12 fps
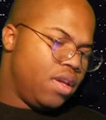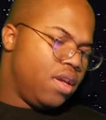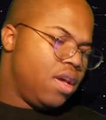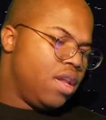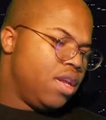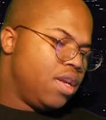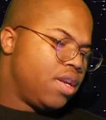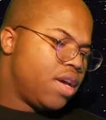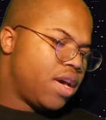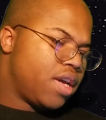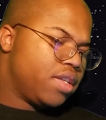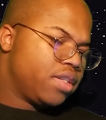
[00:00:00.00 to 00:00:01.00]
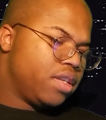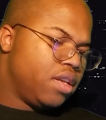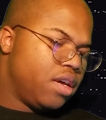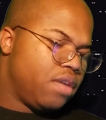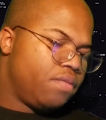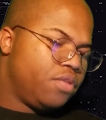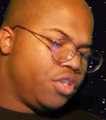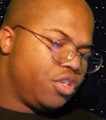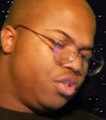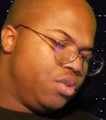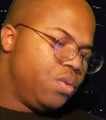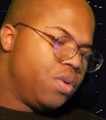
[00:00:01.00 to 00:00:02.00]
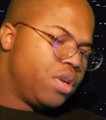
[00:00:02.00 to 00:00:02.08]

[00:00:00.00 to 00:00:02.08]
Any attack is enough. Just do it